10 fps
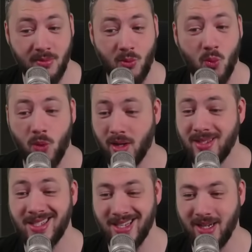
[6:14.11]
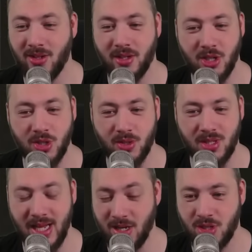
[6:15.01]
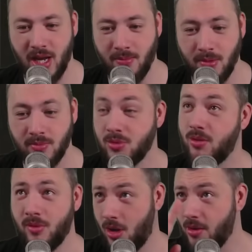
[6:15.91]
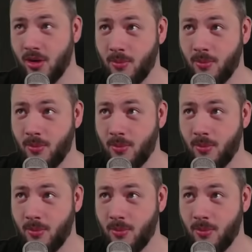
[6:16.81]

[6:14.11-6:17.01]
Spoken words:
one single additional stash tab, not